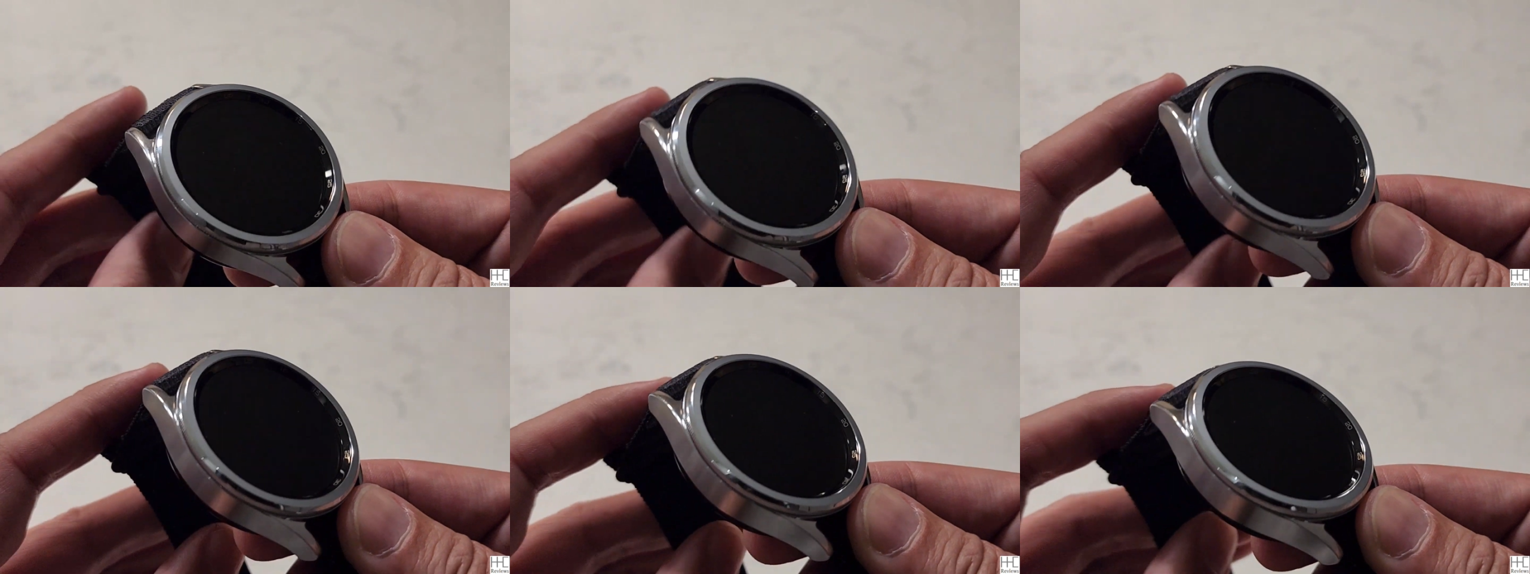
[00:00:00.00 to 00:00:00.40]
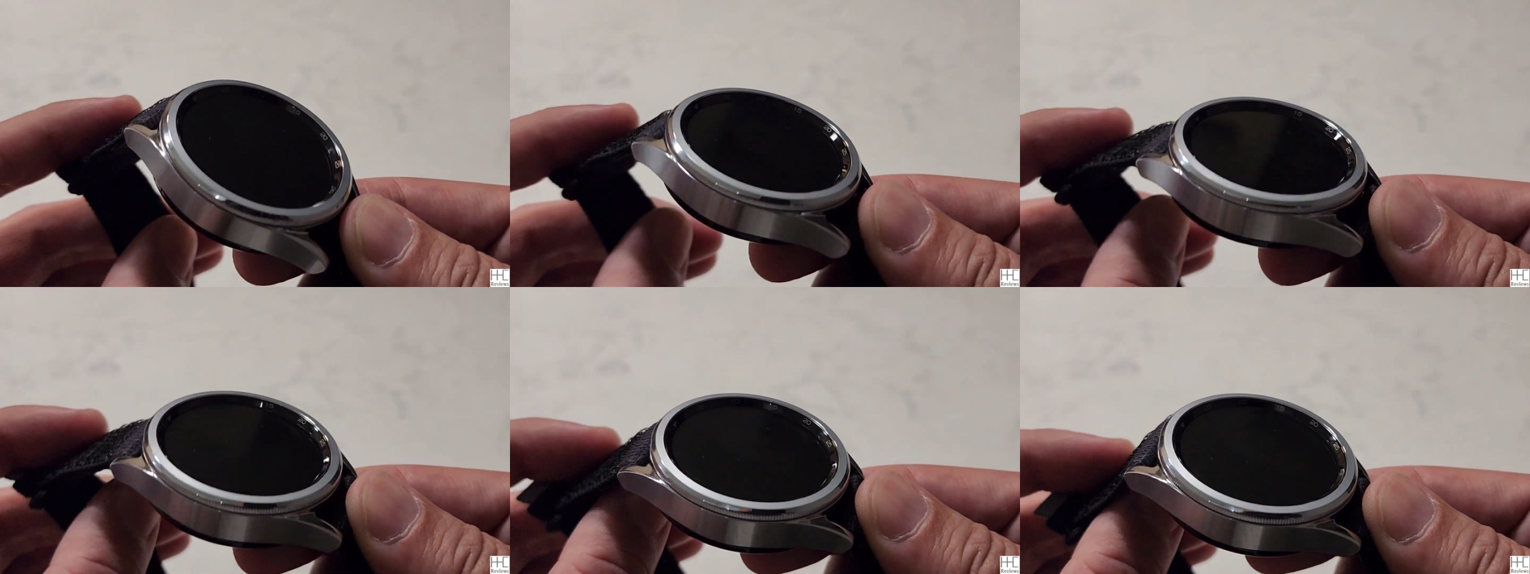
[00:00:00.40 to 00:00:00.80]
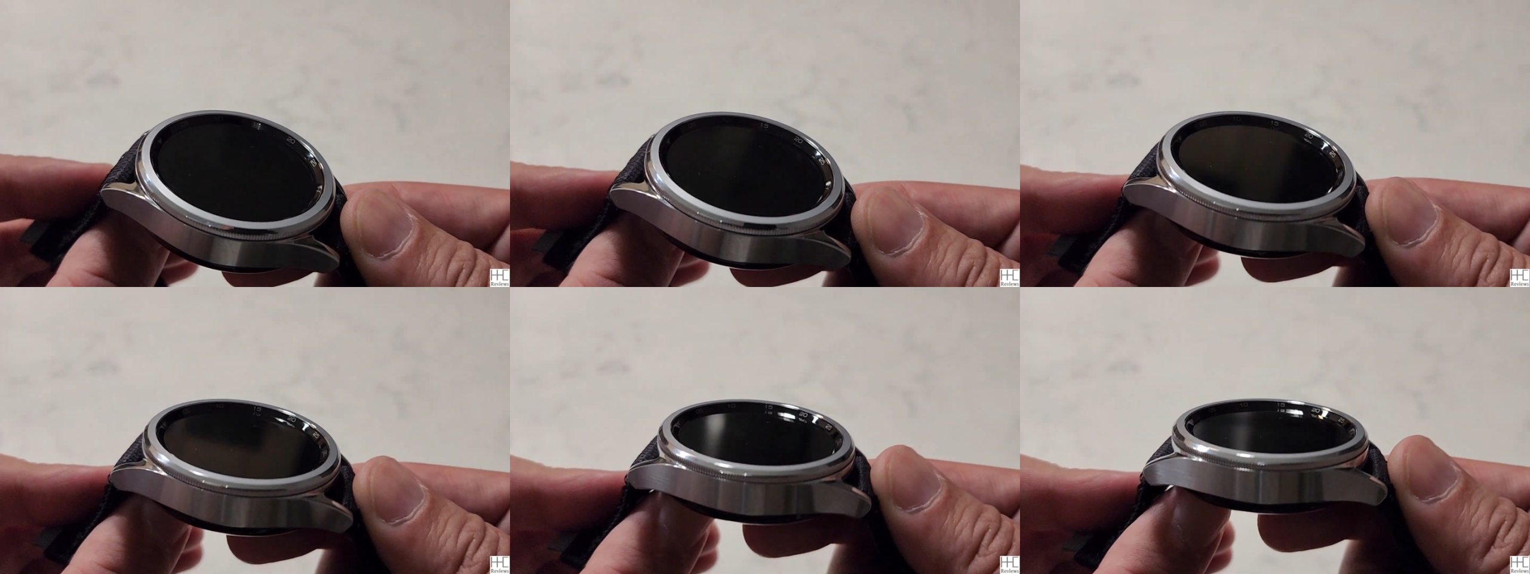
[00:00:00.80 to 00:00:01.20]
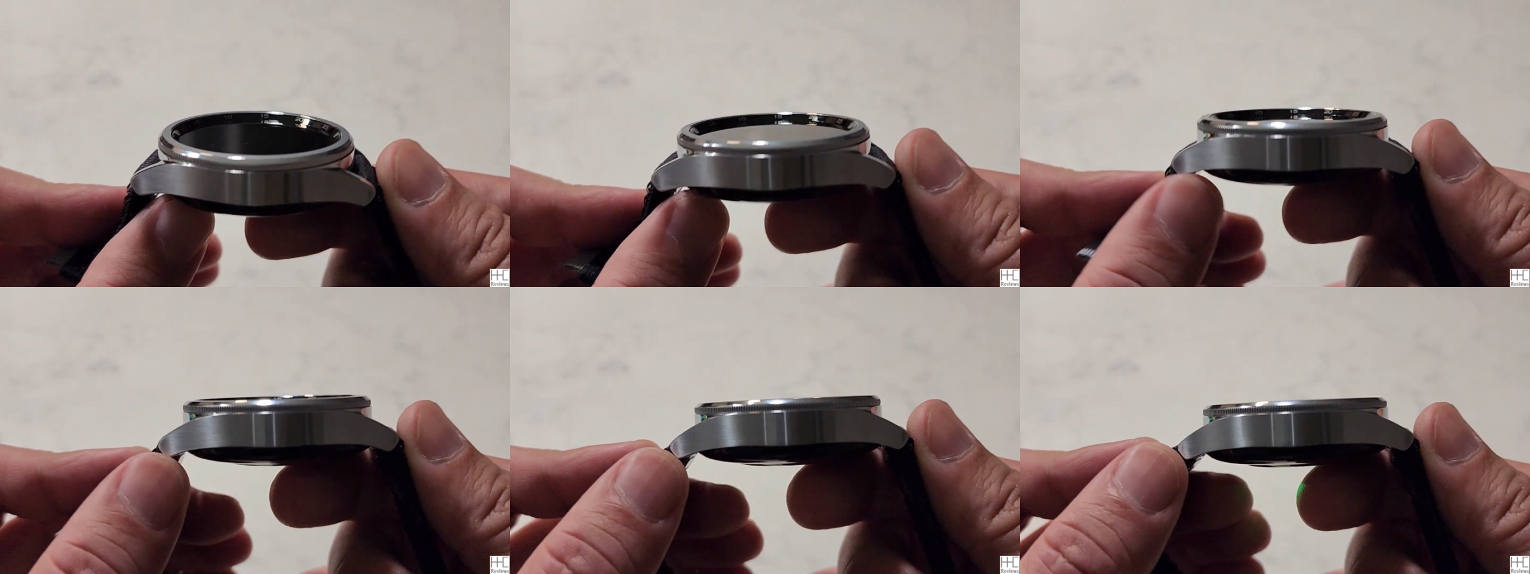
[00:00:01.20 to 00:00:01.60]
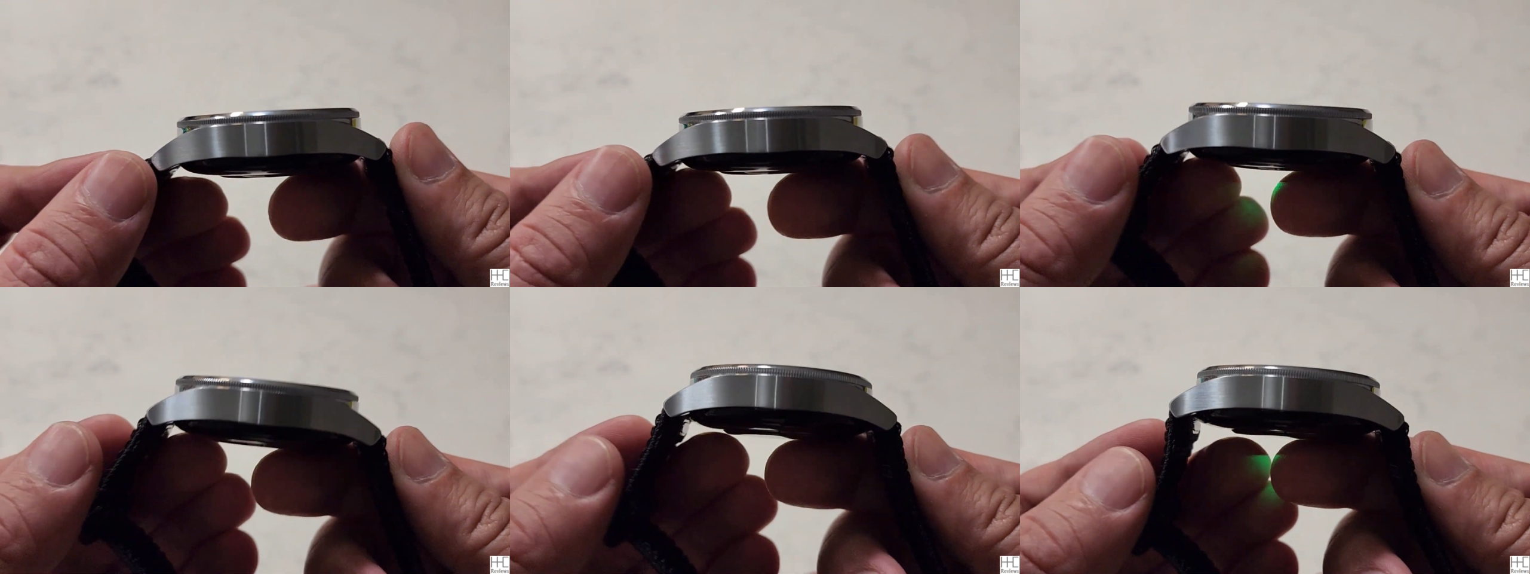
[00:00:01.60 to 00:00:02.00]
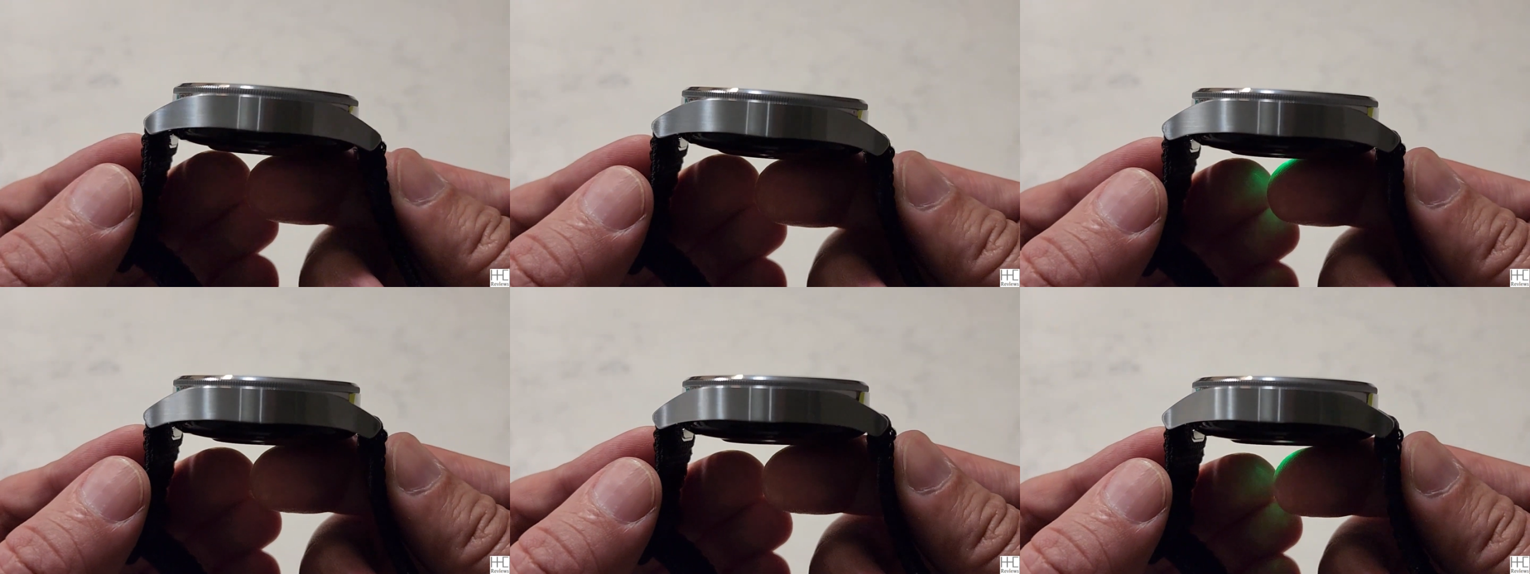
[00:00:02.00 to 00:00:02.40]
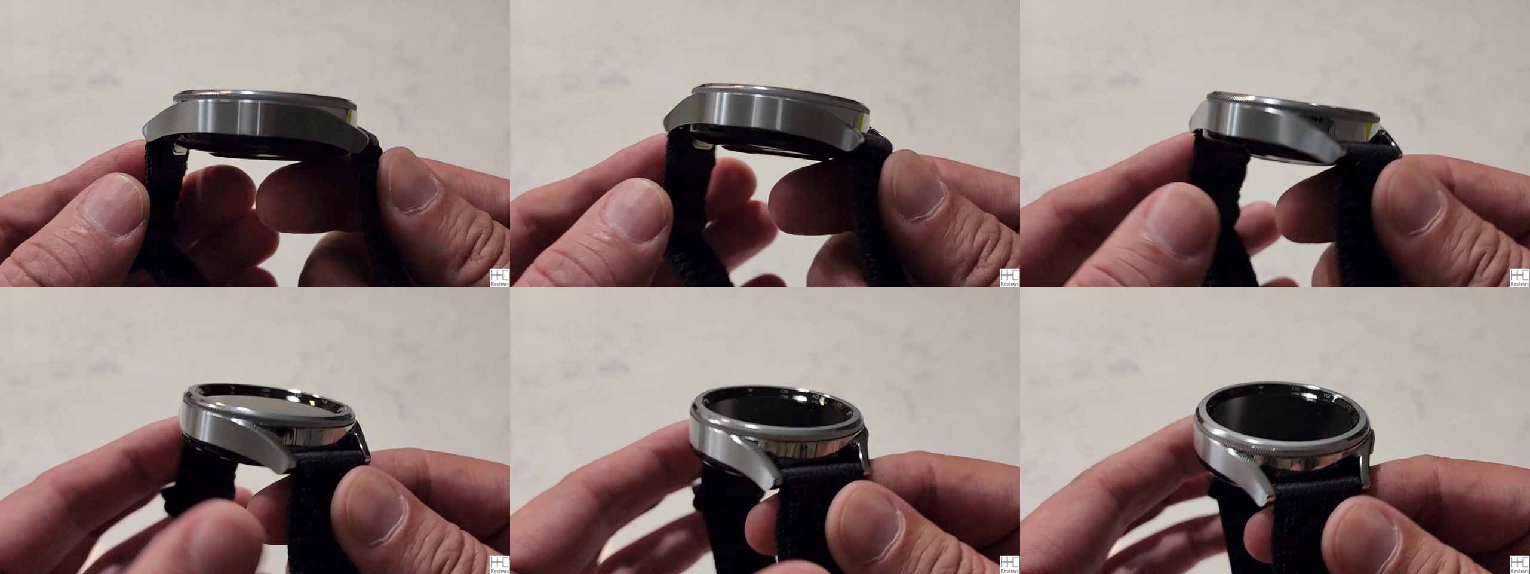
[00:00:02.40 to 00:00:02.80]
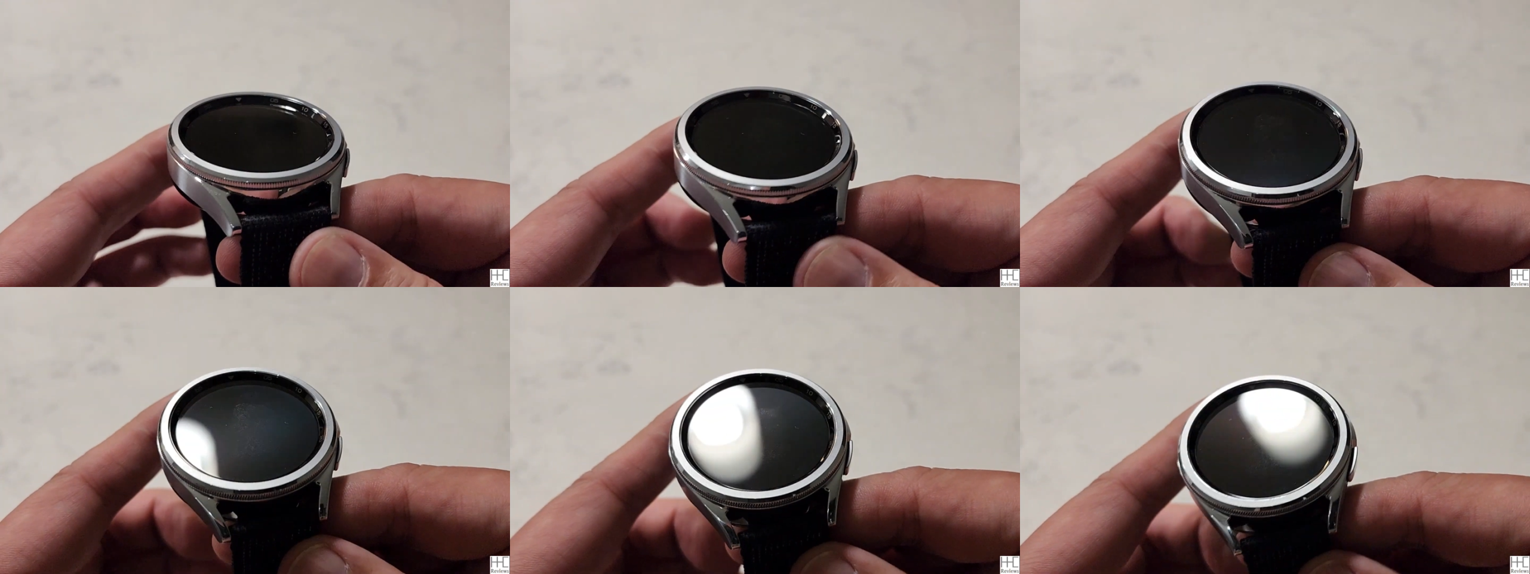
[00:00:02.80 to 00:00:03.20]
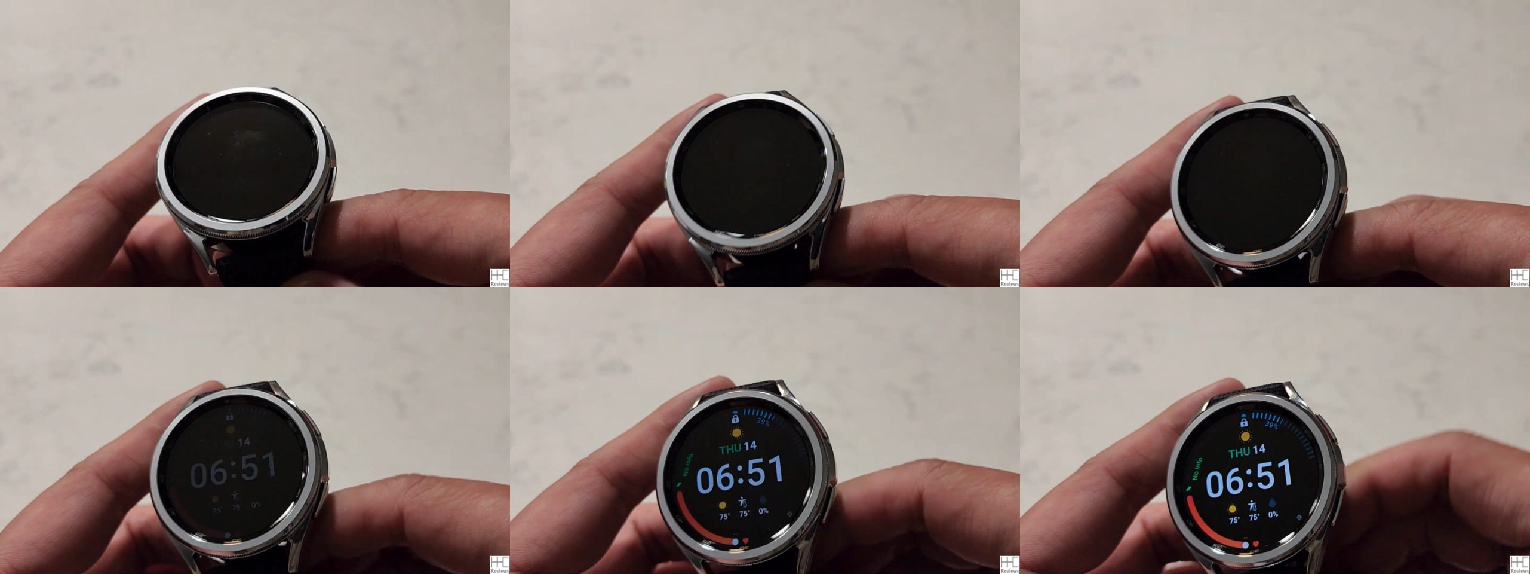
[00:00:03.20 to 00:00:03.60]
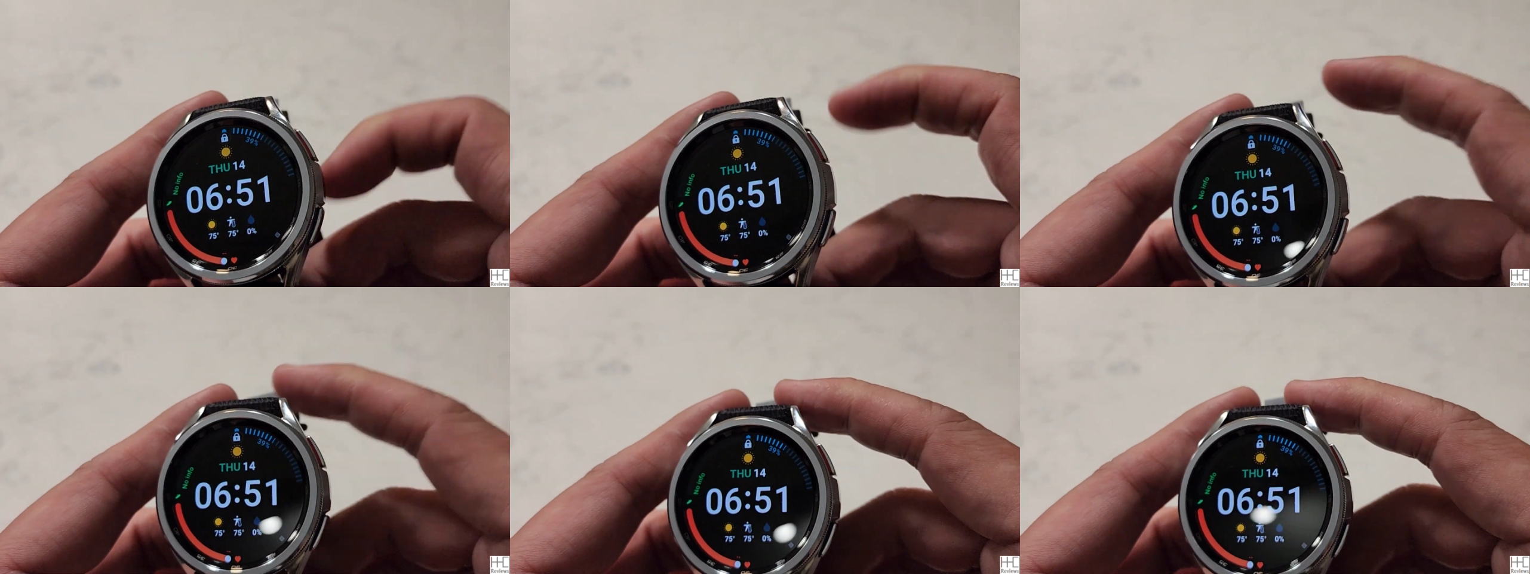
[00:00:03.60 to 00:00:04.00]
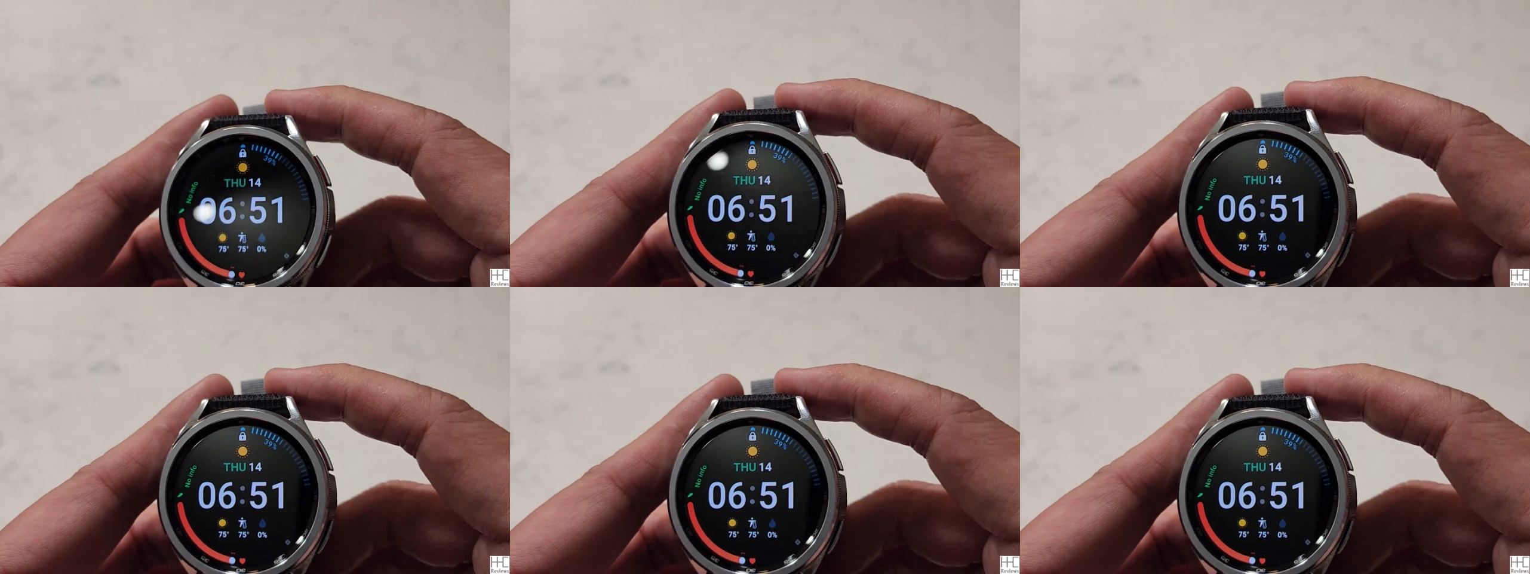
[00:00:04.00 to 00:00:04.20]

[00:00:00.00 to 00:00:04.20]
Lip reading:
[unreadable: no face in view]